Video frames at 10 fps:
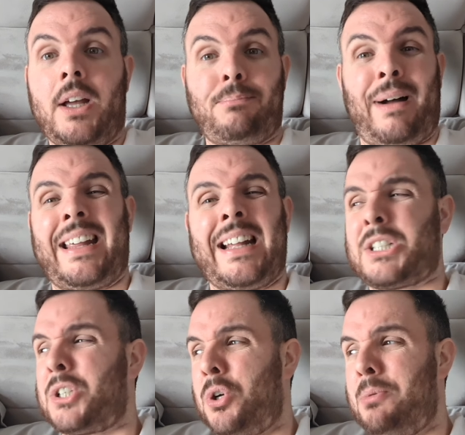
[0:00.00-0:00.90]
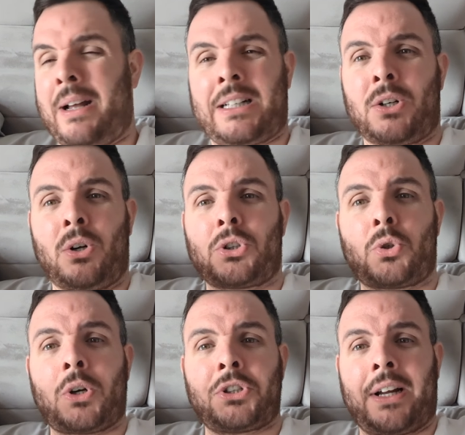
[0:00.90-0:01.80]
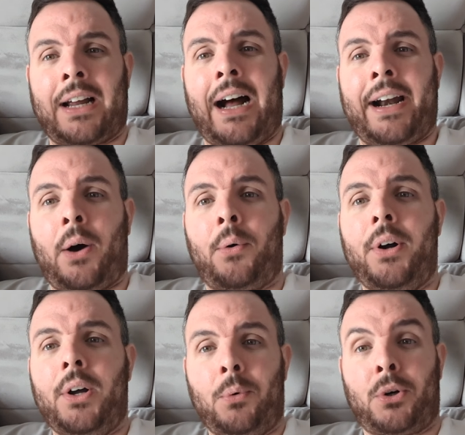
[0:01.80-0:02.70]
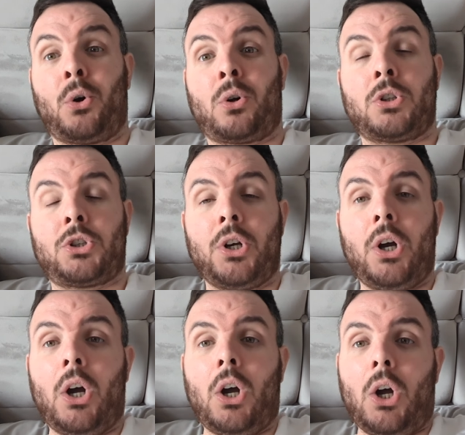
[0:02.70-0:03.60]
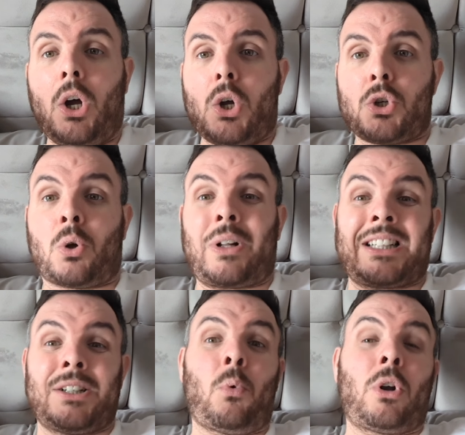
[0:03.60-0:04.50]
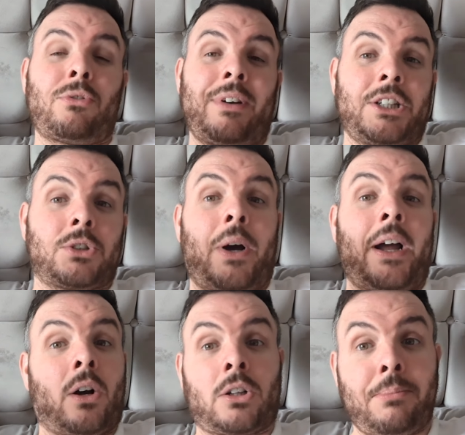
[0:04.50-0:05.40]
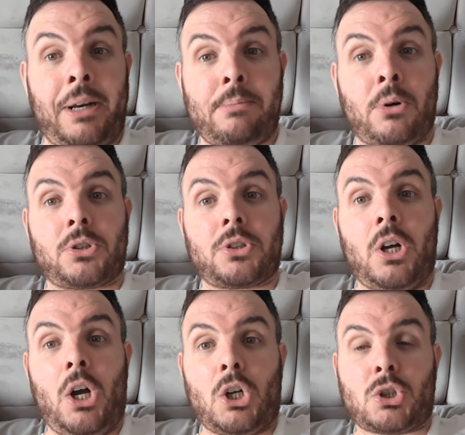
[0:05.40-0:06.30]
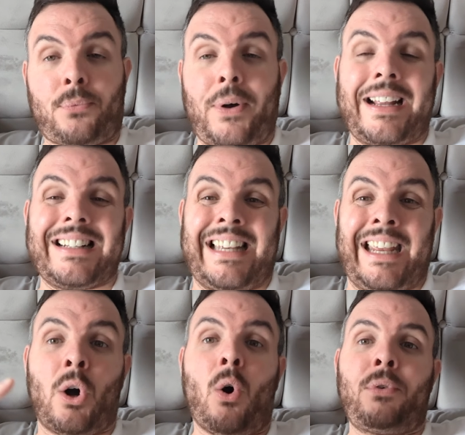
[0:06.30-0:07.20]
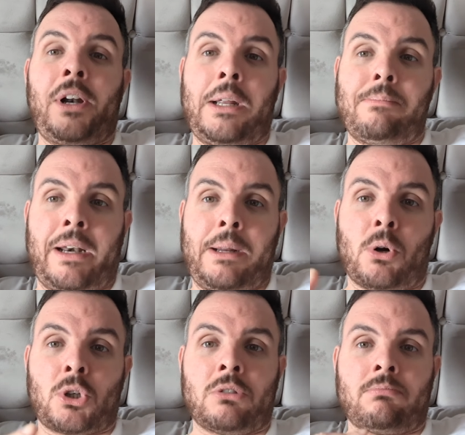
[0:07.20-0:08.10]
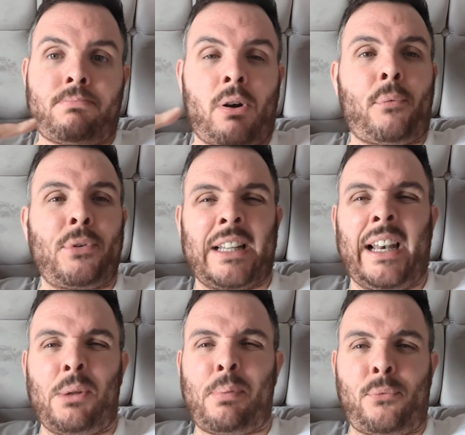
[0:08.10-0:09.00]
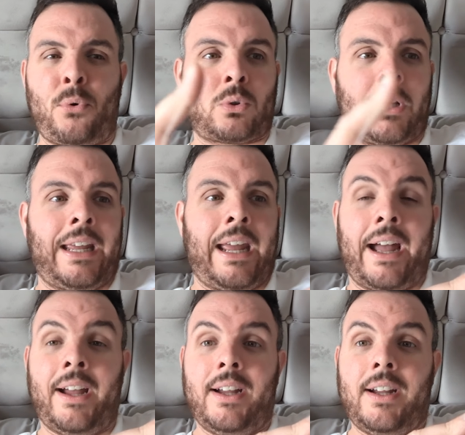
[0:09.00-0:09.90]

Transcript: My kids are too big to all squash in a car now with luggage. So that's one of the reasons why I got the minibus. So if I can take over in the minibus and profit a little bit throughout the year,